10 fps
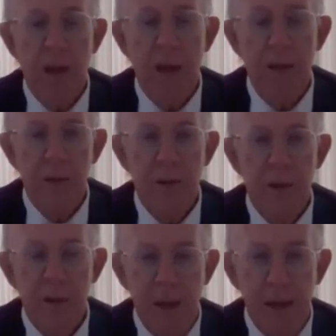And
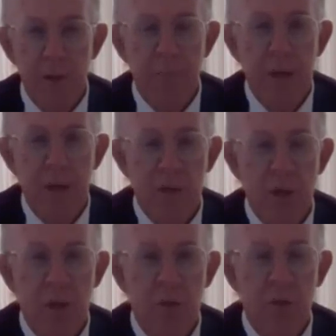that being
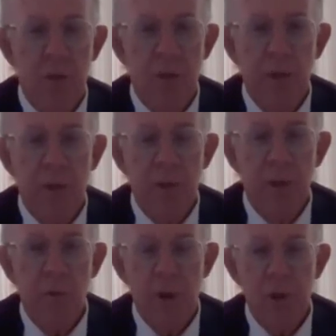said,
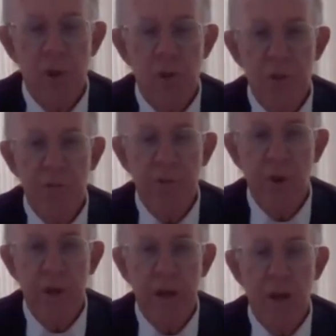the question is the
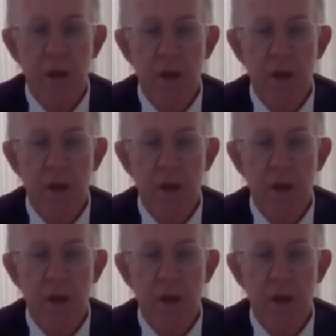following: